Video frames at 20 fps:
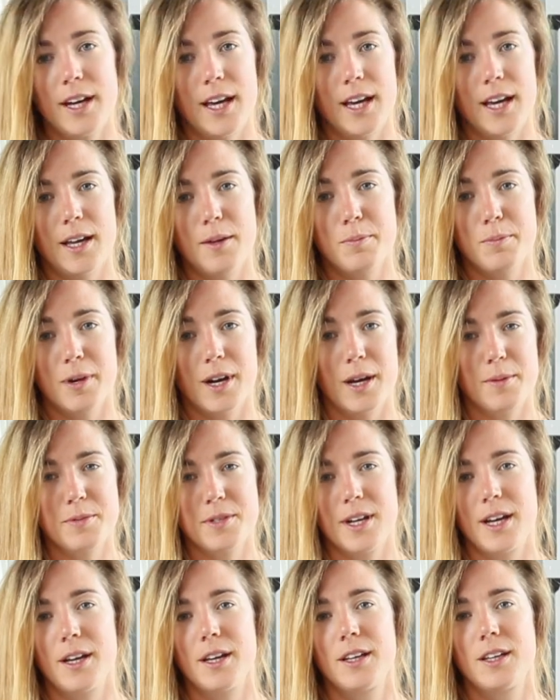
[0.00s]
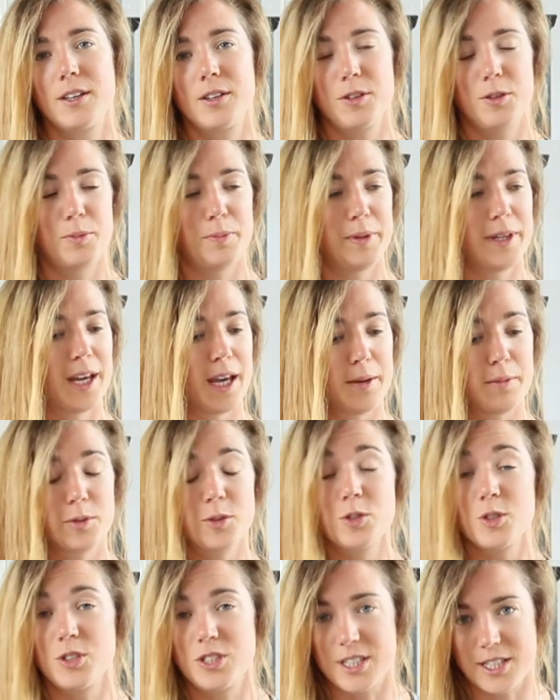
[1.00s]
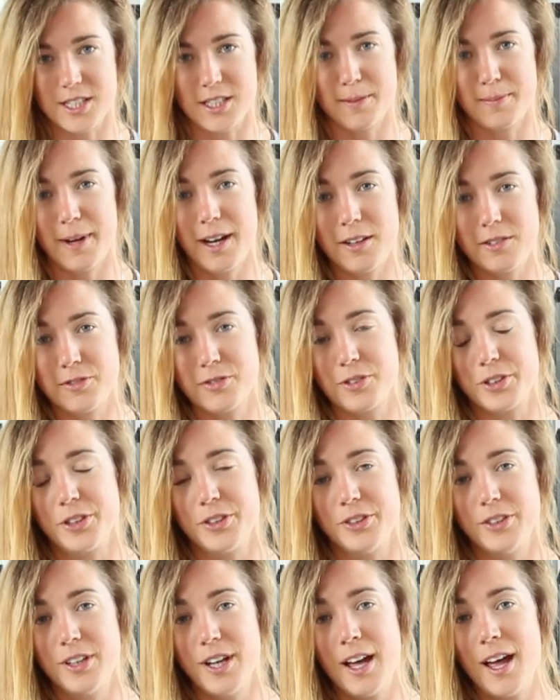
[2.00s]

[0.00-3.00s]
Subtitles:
and perhaps I could be able to test them out for you.